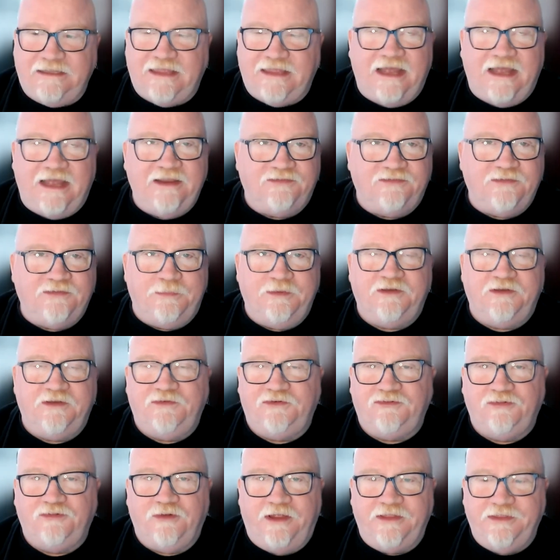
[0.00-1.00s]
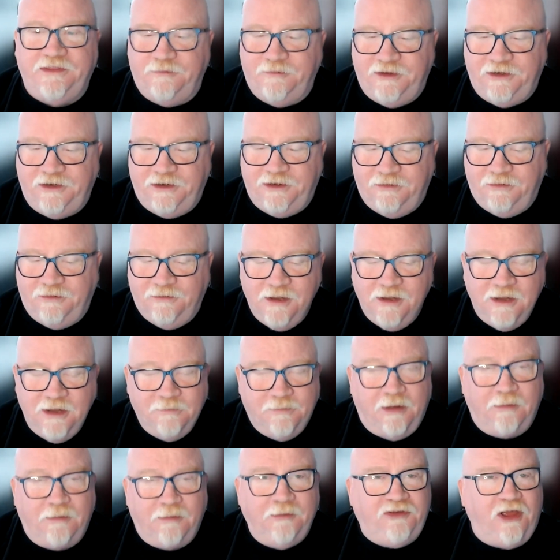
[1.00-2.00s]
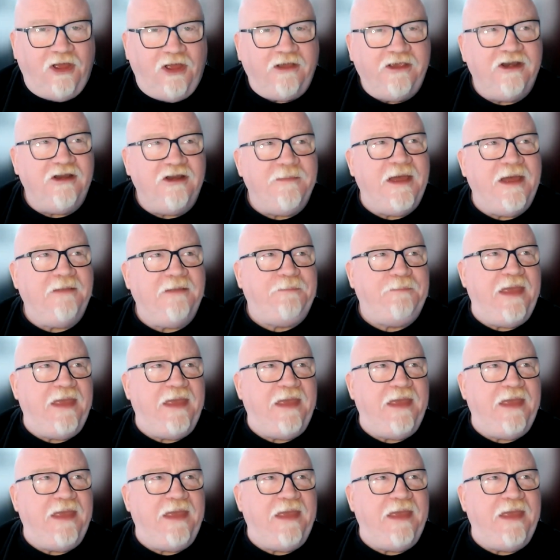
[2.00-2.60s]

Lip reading: that is a bit of a trend that we do. But we're talking about